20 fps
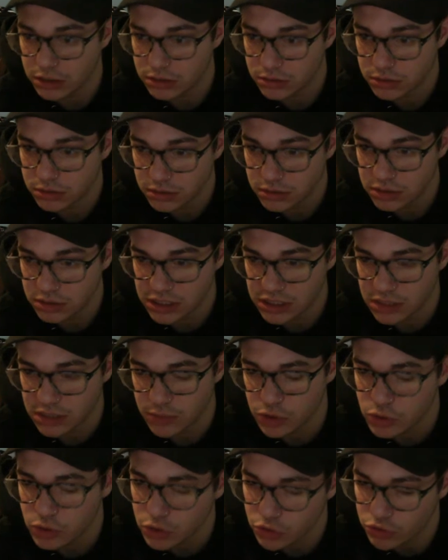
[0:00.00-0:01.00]
Is that something
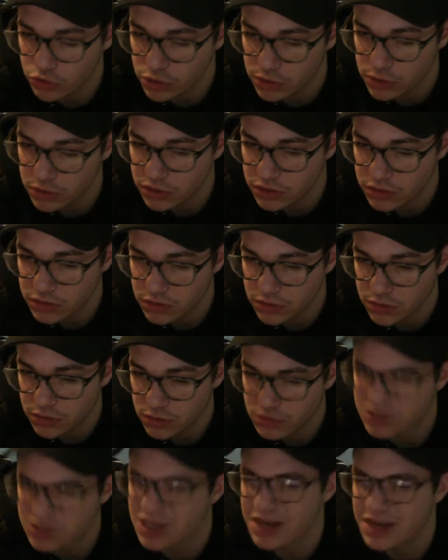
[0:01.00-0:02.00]
you'd agree with? Or does
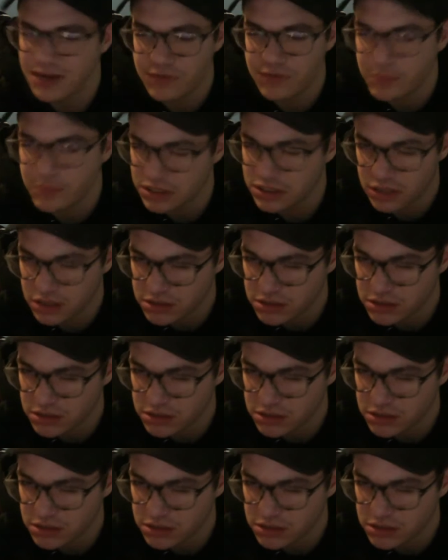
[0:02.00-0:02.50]
that even make sense?